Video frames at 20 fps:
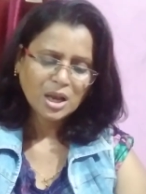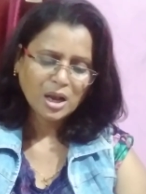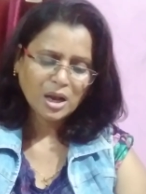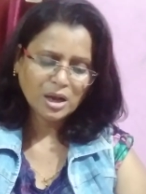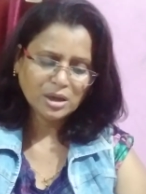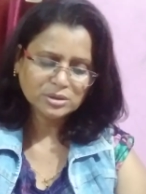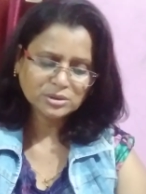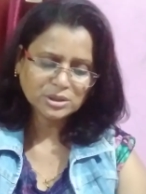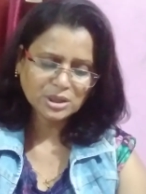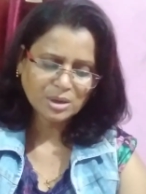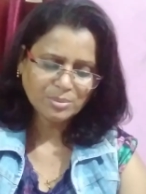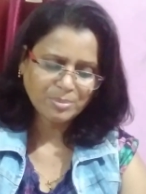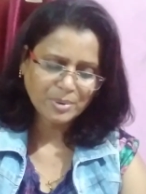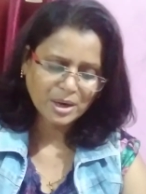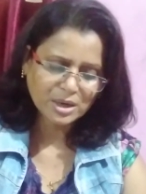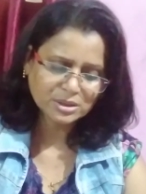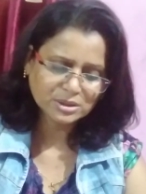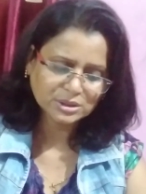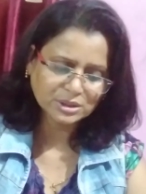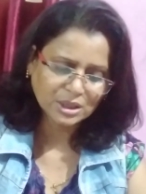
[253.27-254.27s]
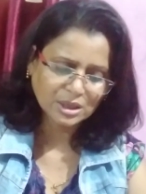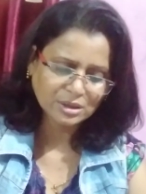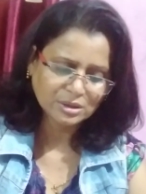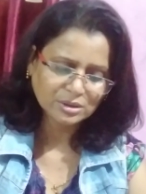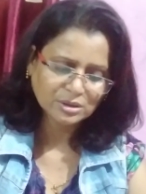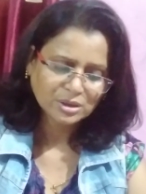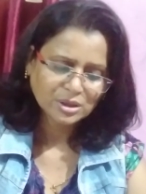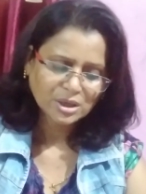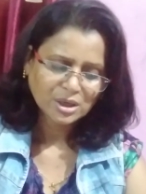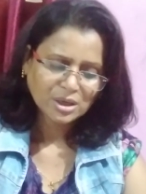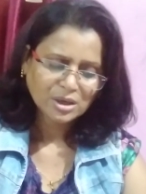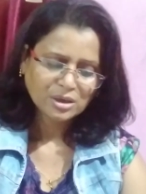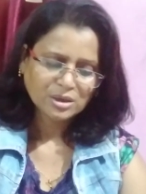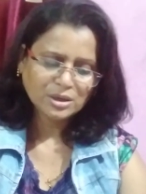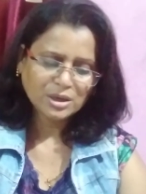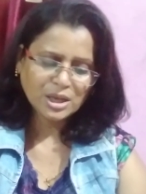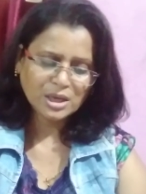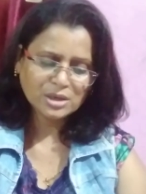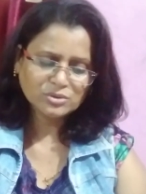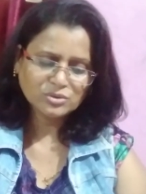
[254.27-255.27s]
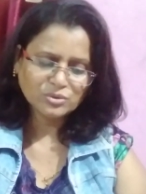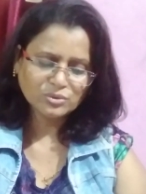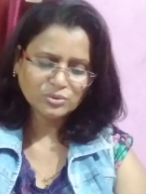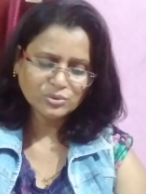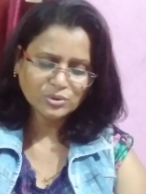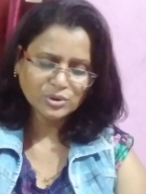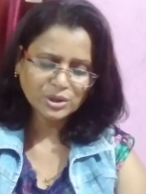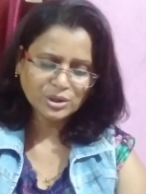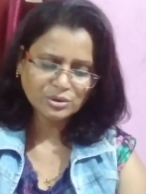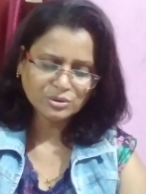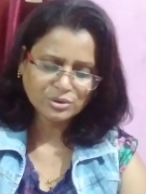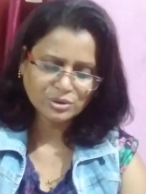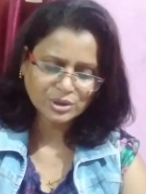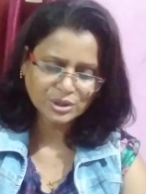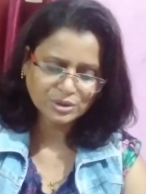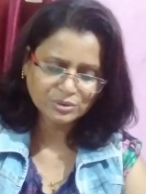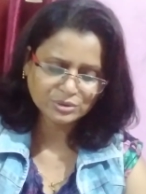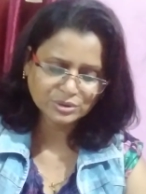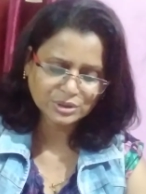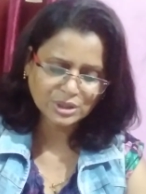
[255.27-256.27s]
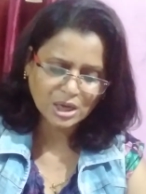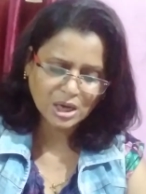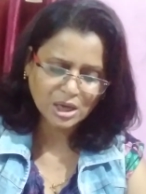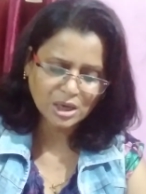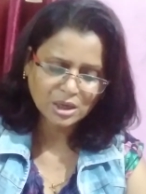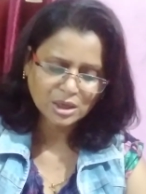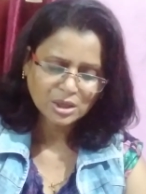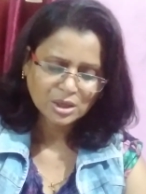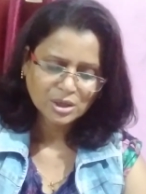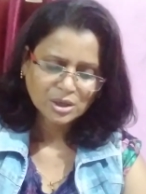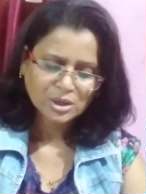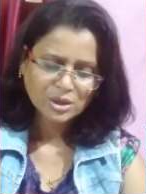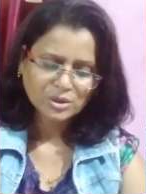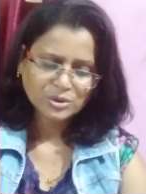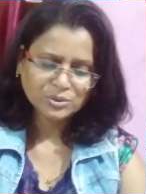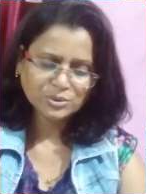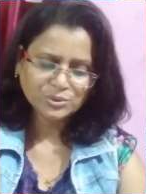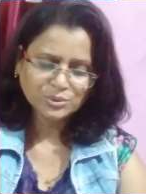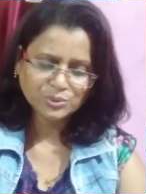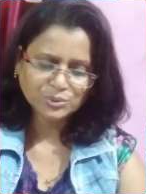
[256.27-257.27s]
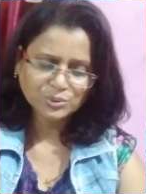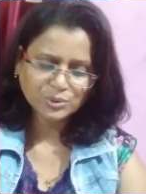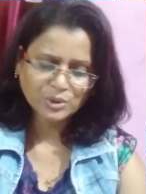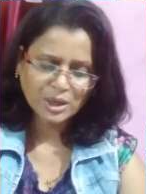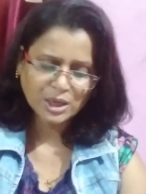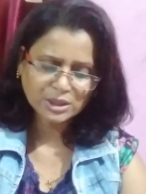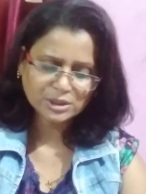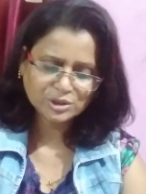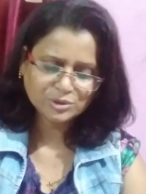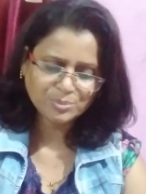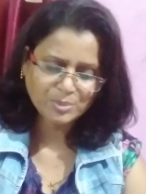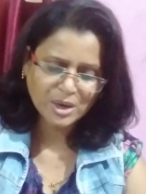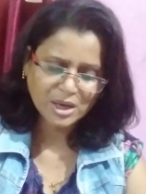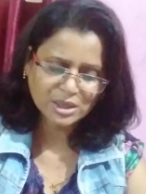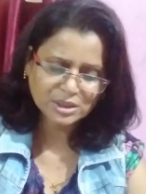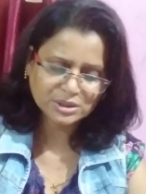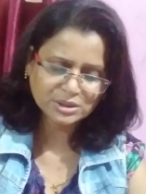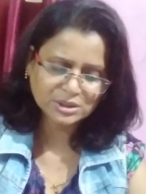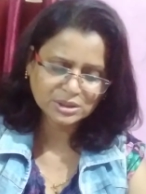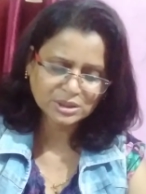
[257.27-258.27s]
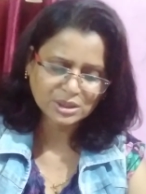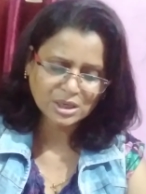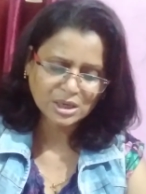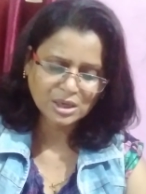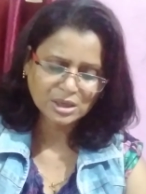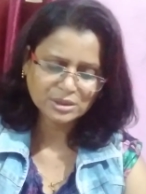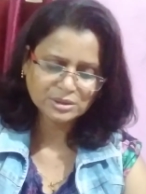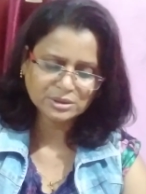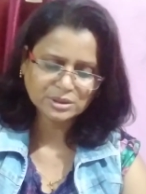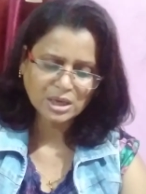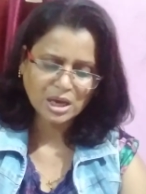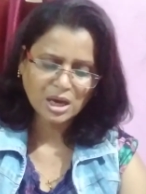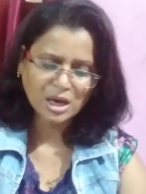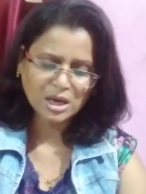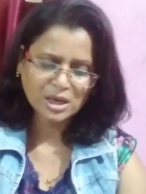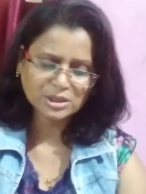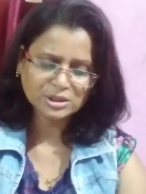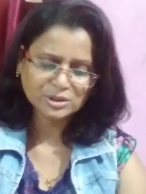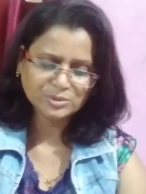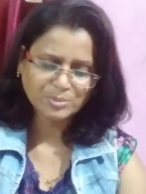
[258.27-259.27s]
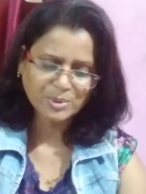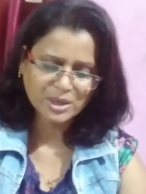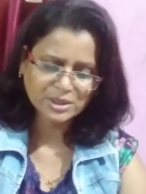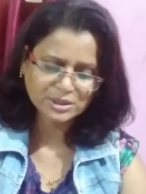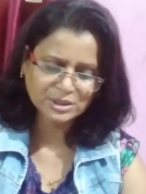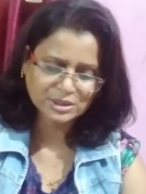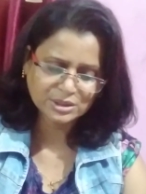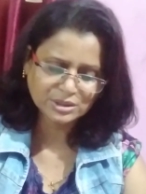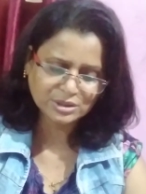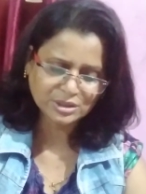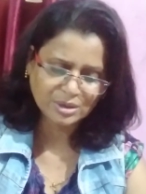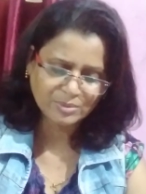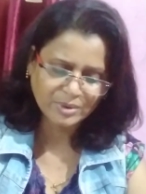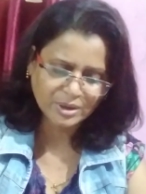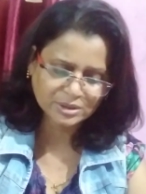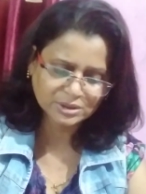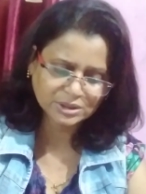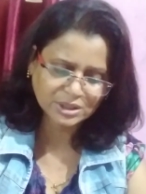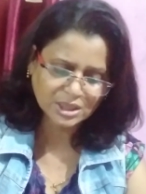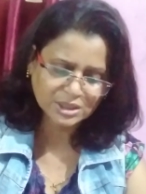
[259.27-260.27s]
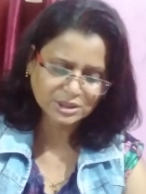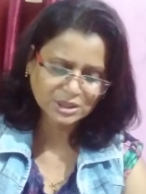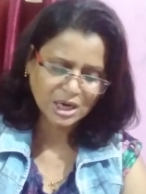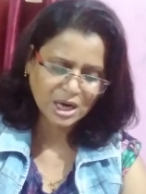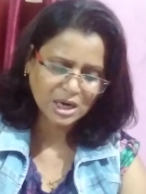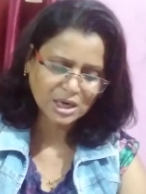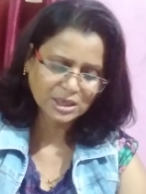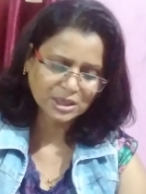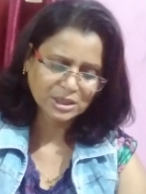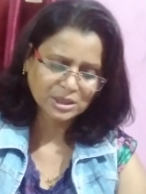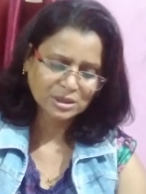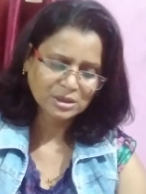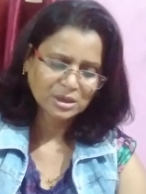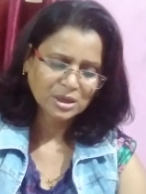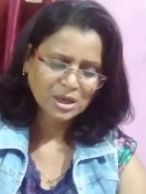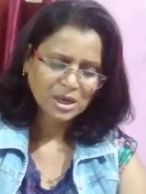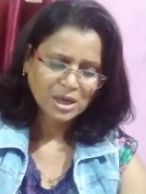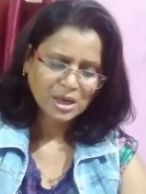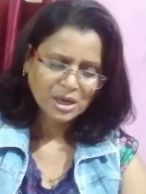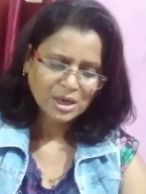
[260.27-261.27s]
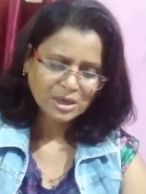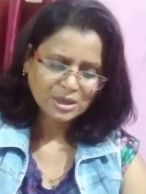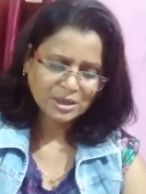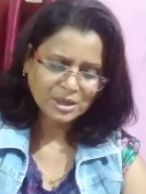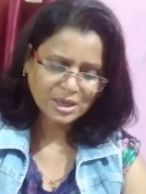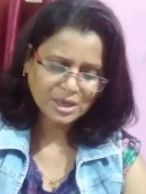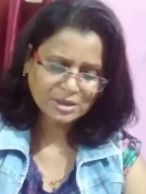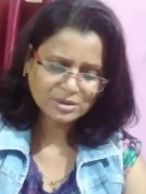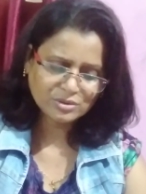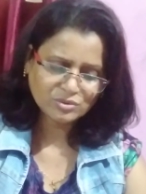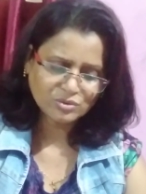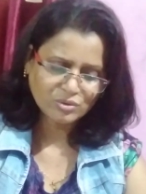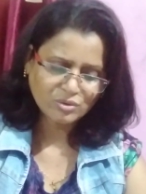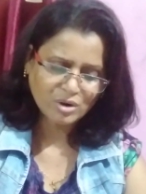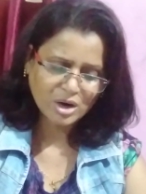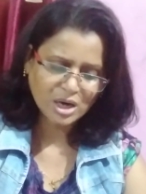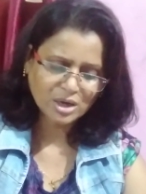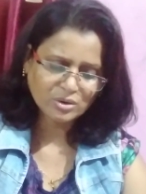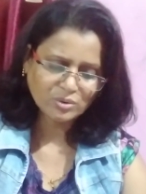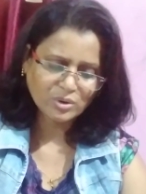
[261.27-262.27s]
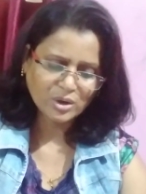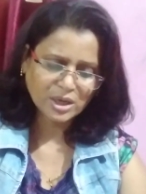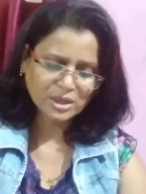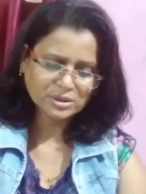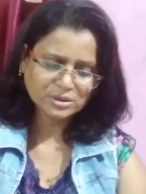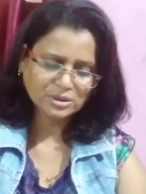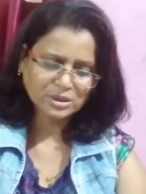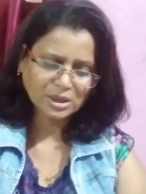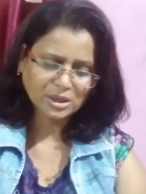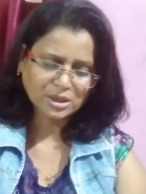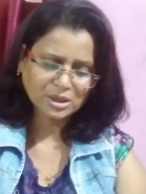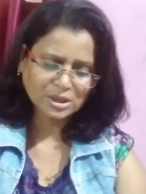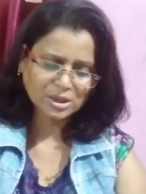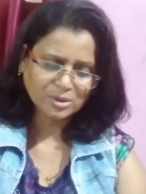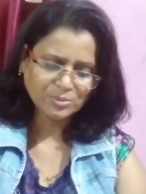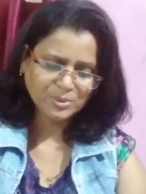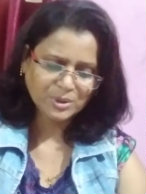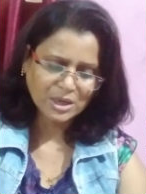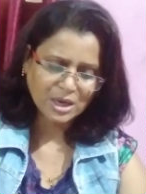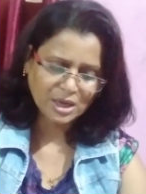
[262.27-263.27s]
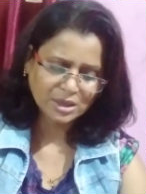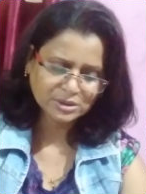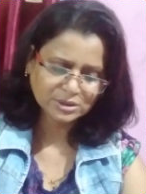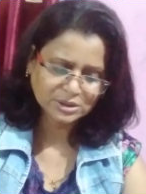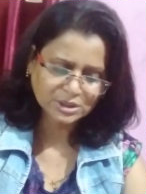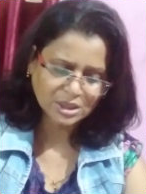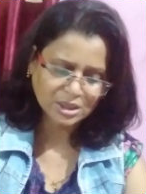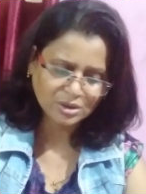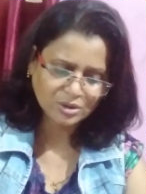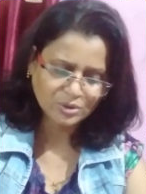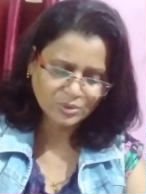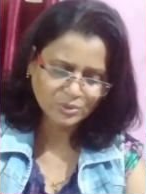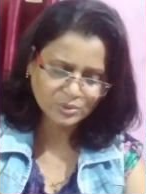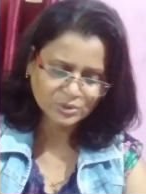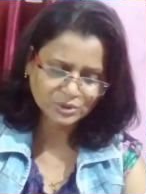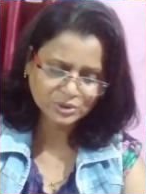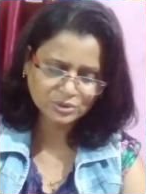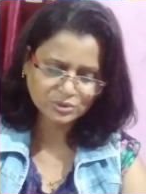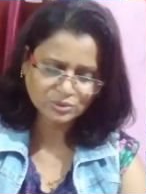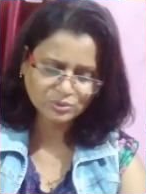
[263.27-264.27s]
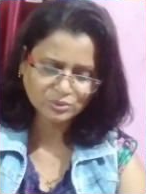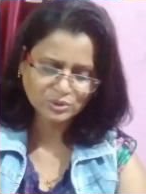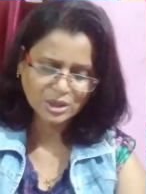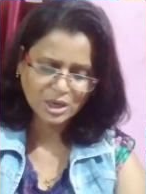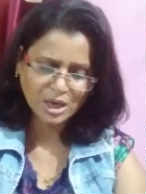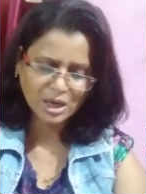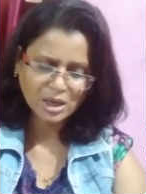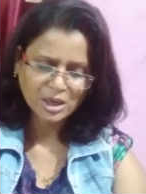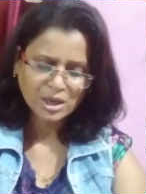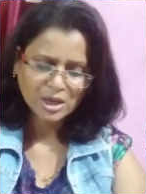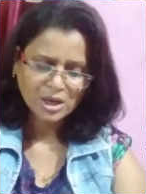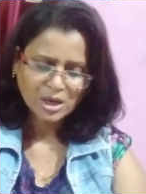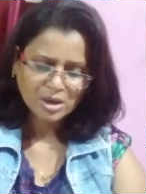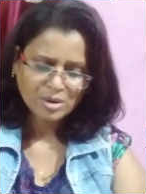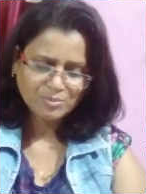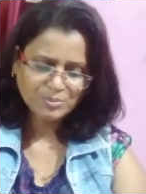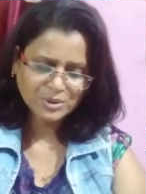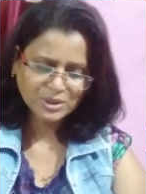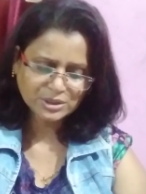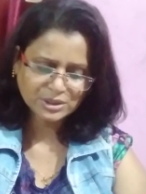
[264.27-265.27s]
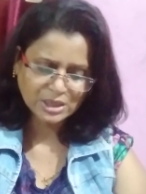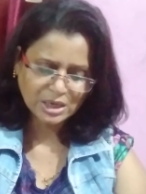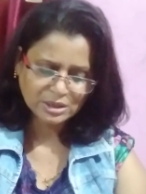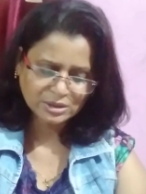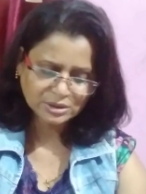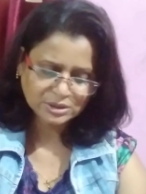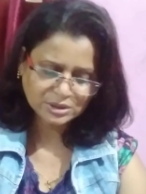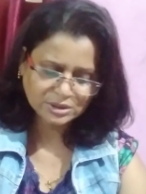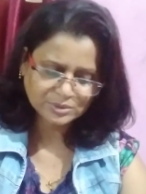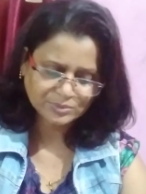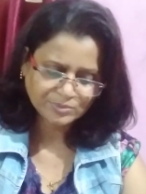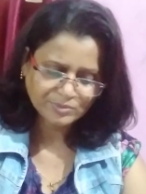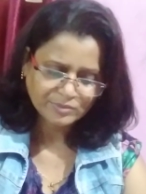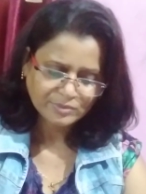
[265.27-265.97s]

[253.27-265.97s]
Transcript: Answer Persian. Next, who introduced the Du Aspas Sa Aspas system? Answer Jahangir. Next, what was Takkabi? Answer loans to the peasants.